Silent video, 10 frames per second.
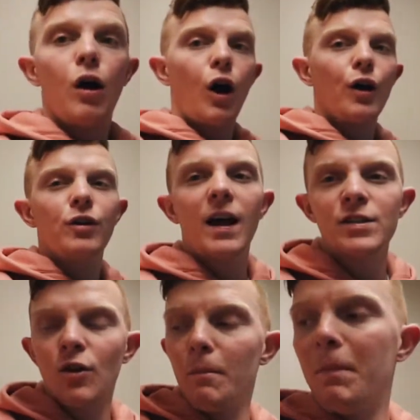Alright, you
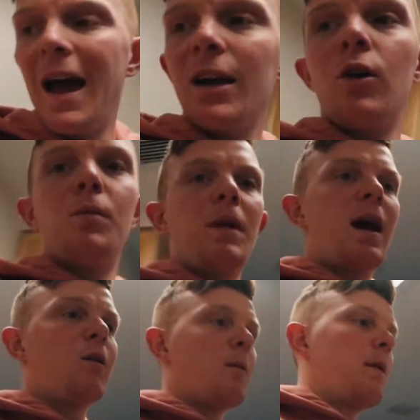guys, so I'm back home
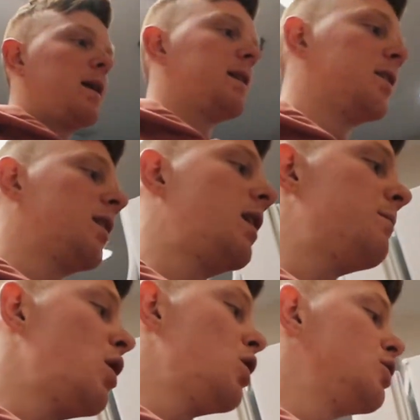now. I'm about to cook
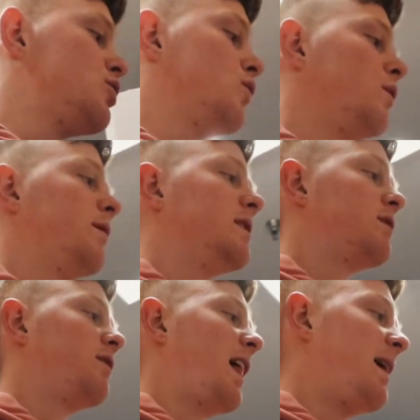up two of
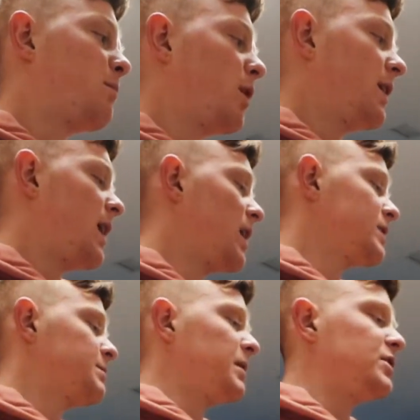these
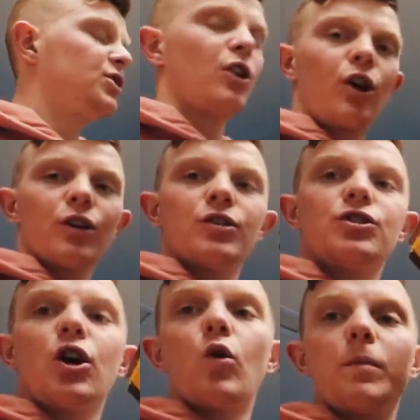flatbread spinach and
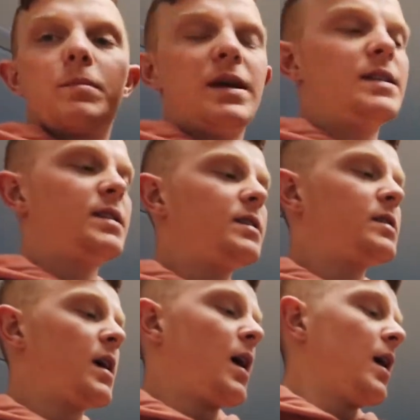artichoke
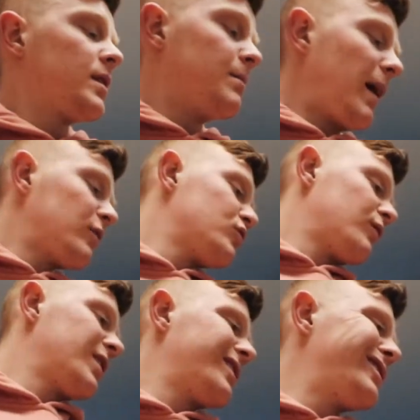pizzas. The macros are
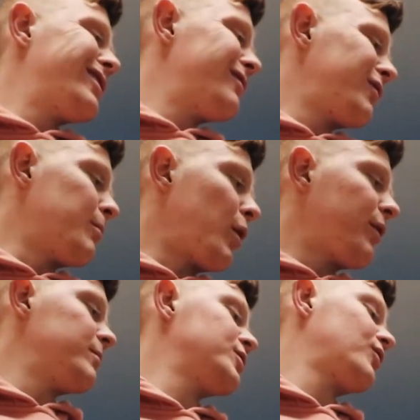really good for
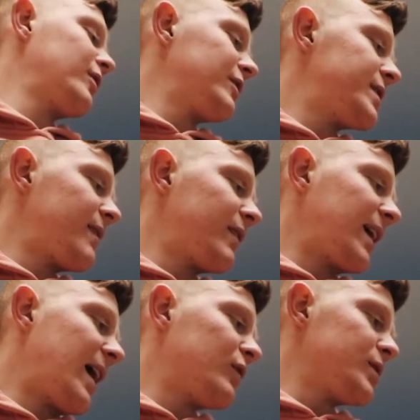both of them. It's 370
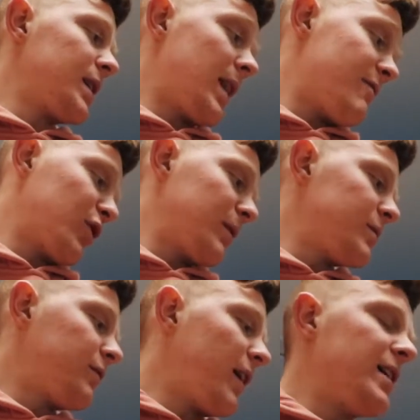calories, 11
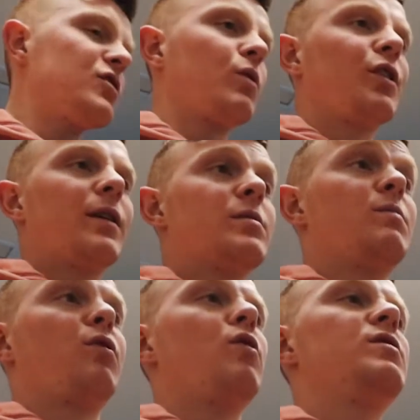grams of fat, and 20 grams
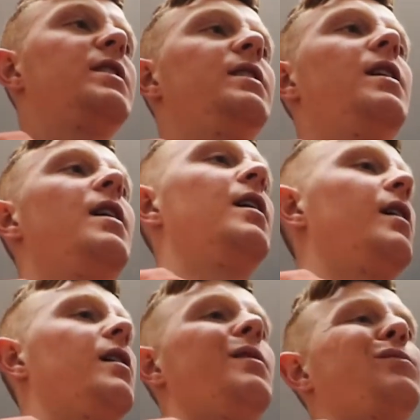of protein.
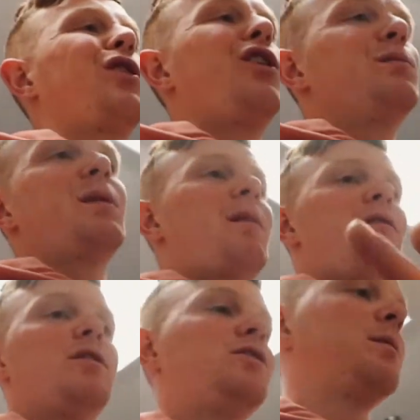Carbs, I'm not
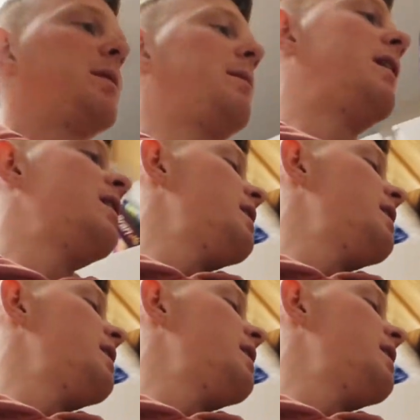really tripping about.